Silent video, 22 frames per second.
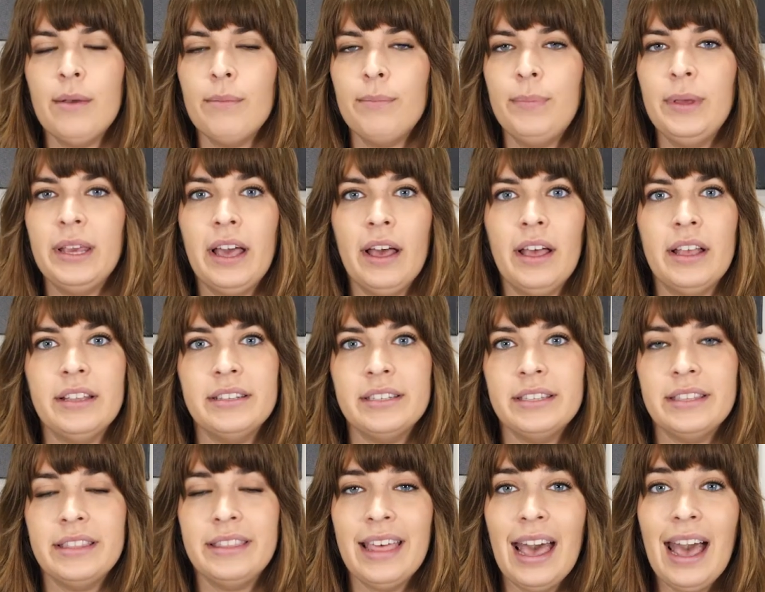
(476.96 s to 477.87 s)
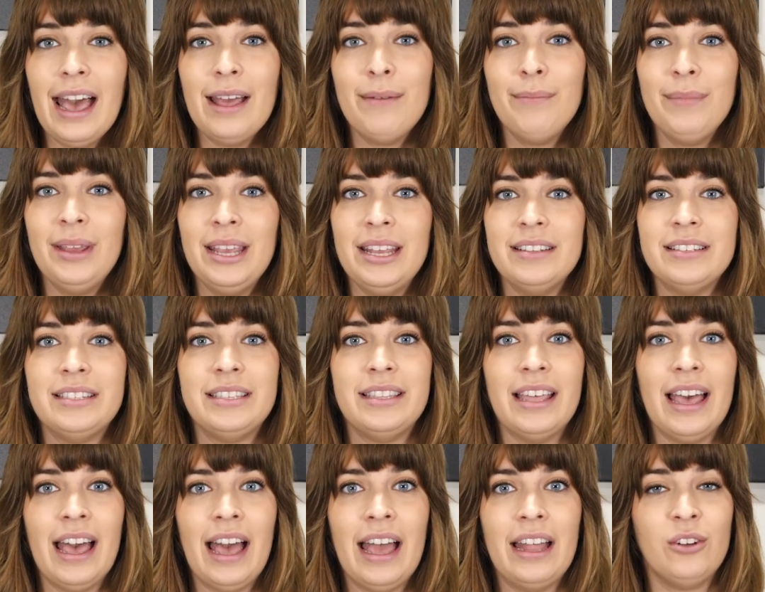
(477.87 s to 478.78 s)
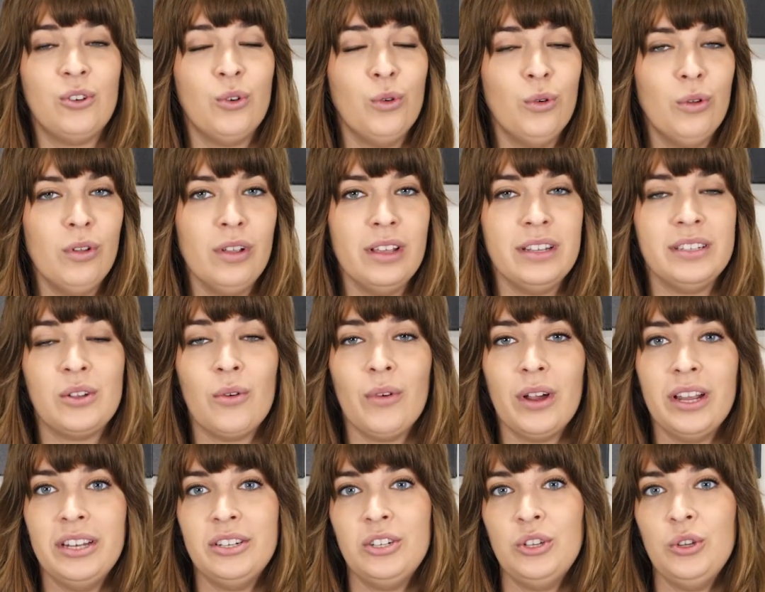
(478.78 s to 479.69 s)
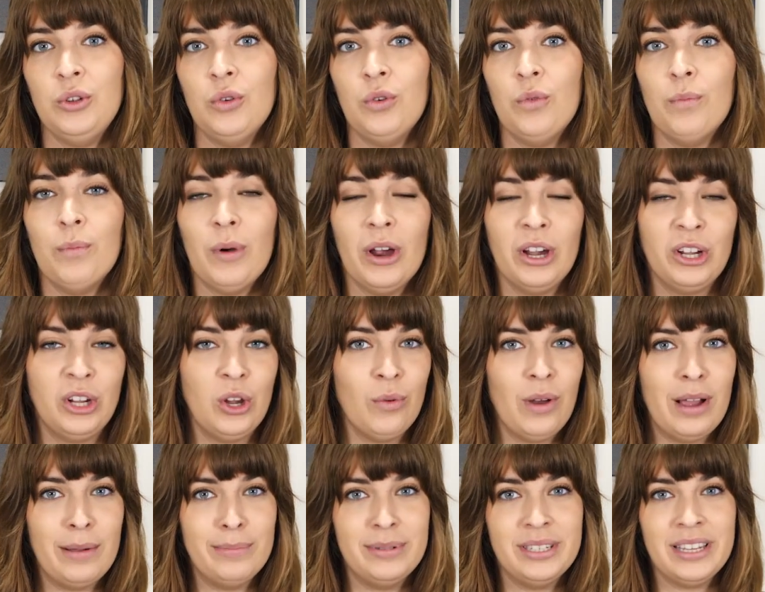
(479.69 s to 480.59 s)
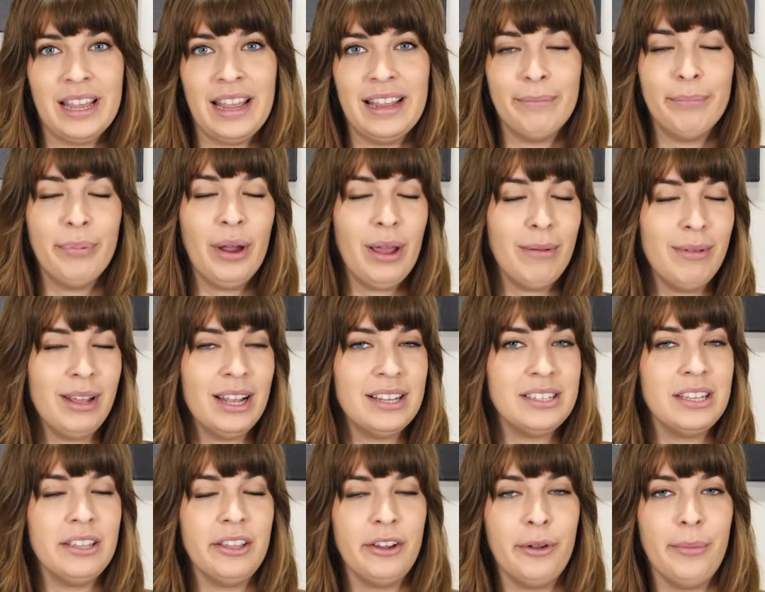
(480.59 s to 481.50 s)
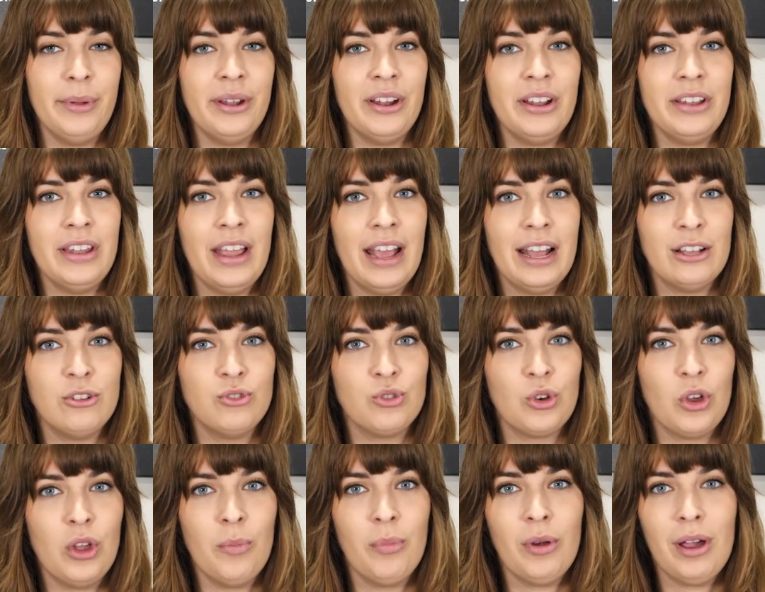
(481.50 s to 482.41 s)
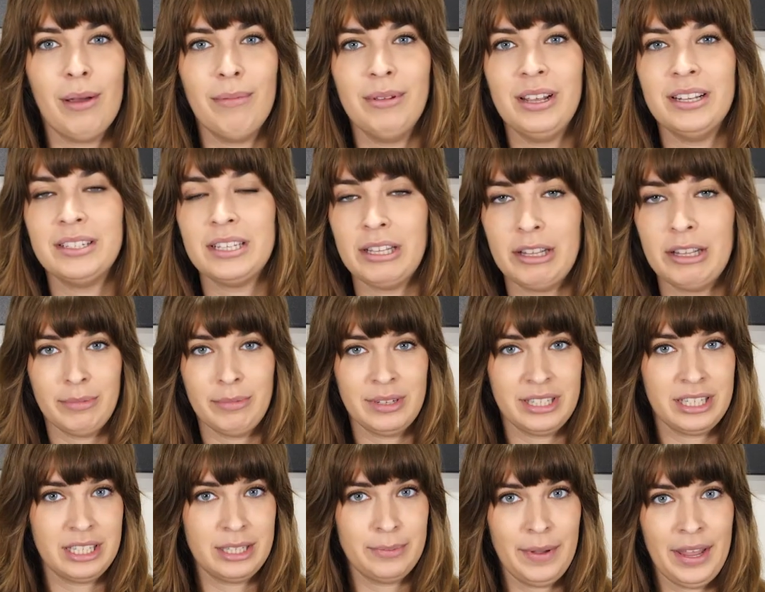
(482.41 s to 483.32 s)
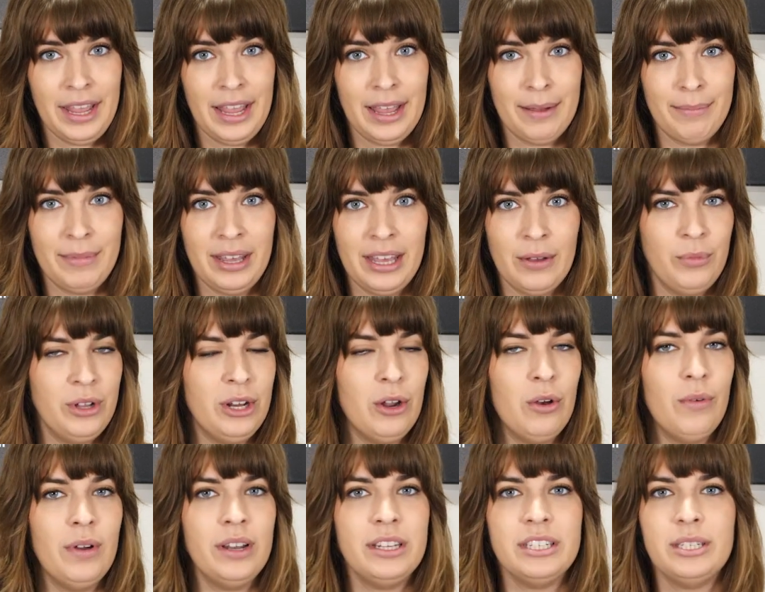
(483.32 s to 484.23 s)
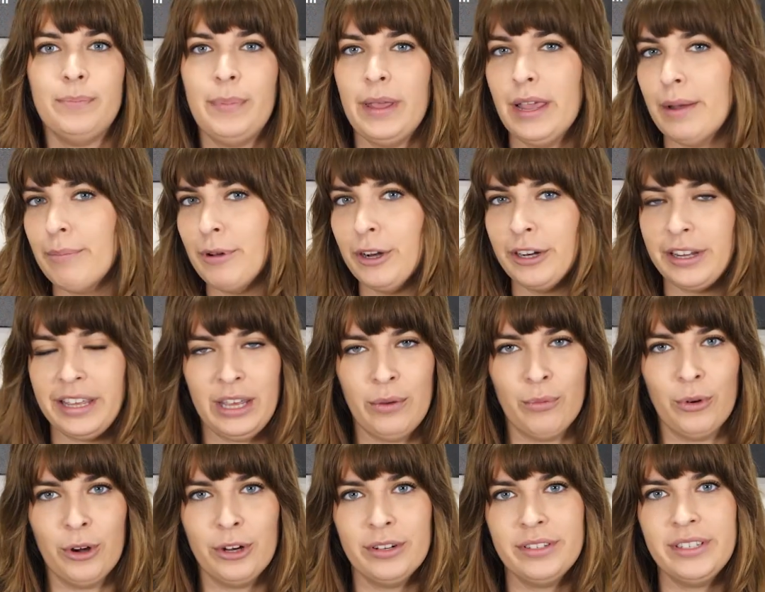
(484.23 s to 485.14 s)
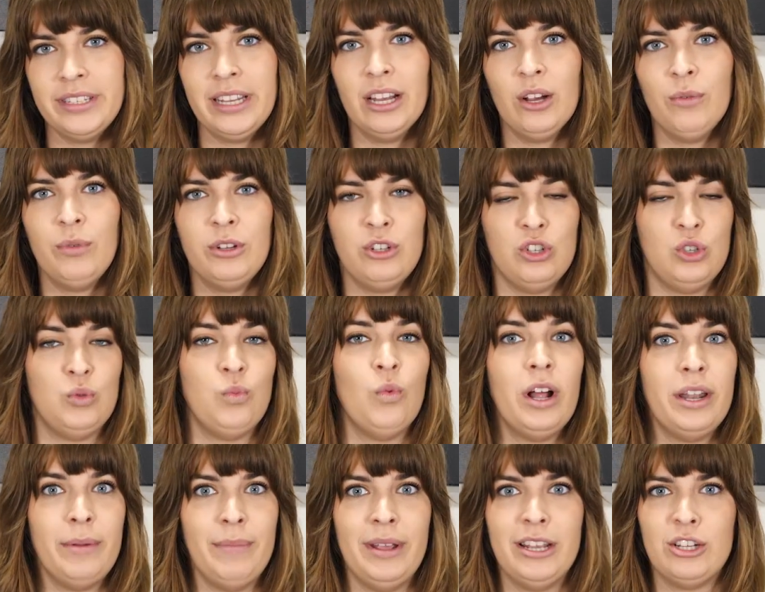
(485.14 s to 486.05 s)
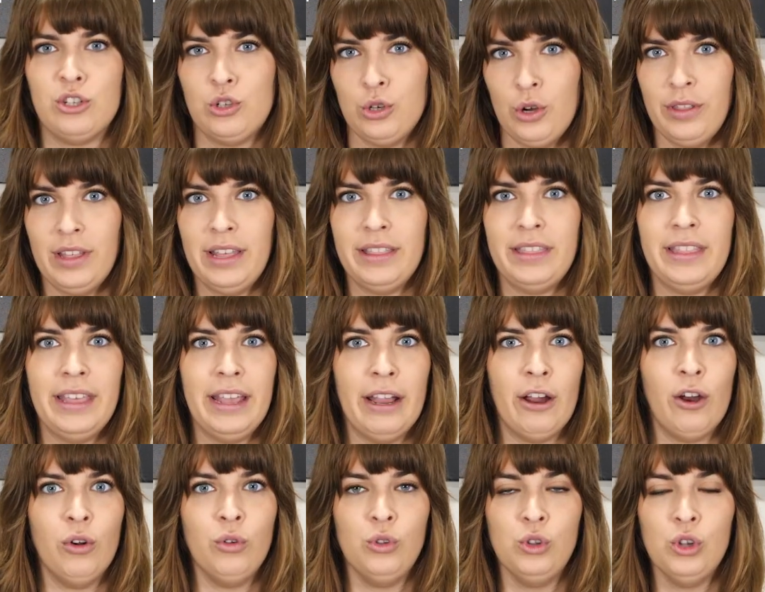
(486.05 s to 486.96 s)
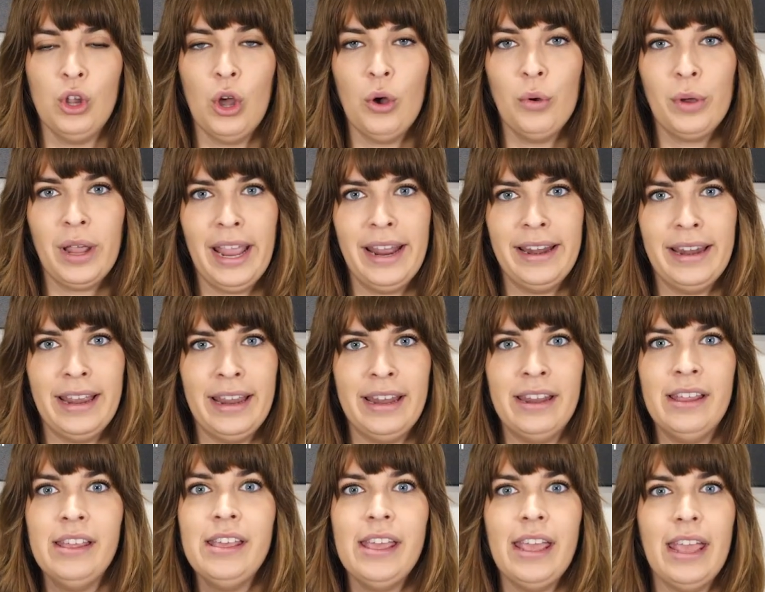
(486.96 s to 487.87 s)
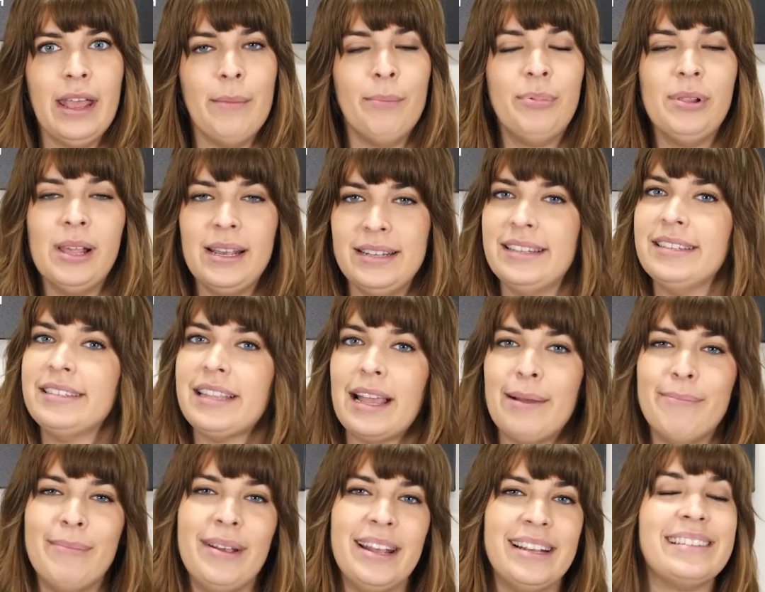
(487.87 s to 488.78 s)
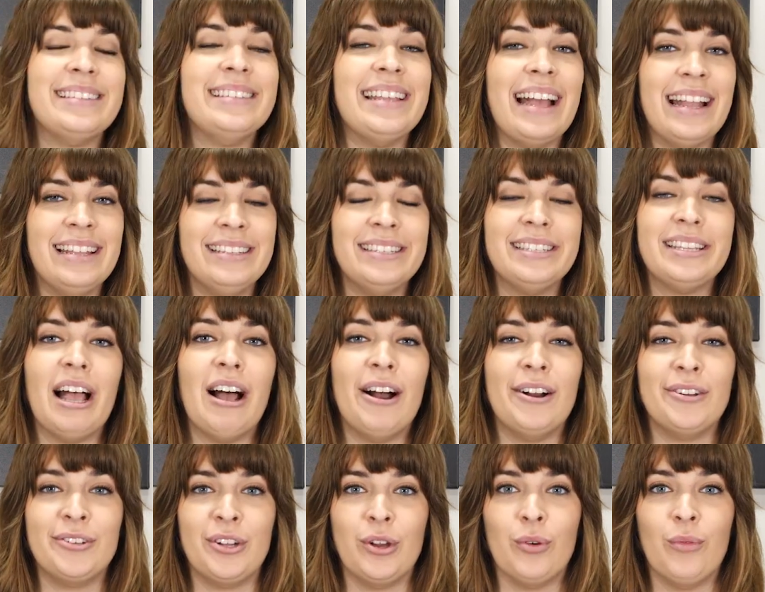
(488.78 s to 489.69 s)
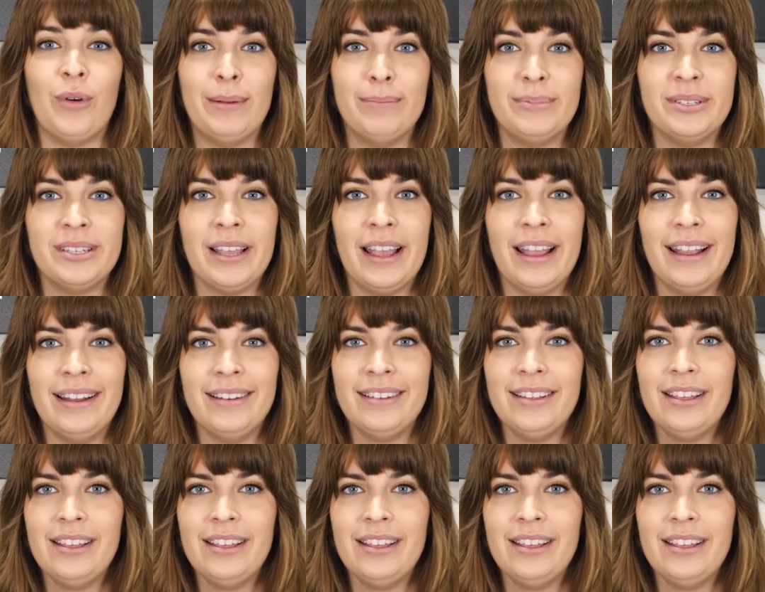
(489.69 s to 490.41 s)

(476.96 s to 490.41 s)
Because that means that Google is going to mark your website probably as a little bit unnatural, probably as a bit spammy. We don't want to spam our keywords here. We just want to make sure that they are located in places that make sense on your website.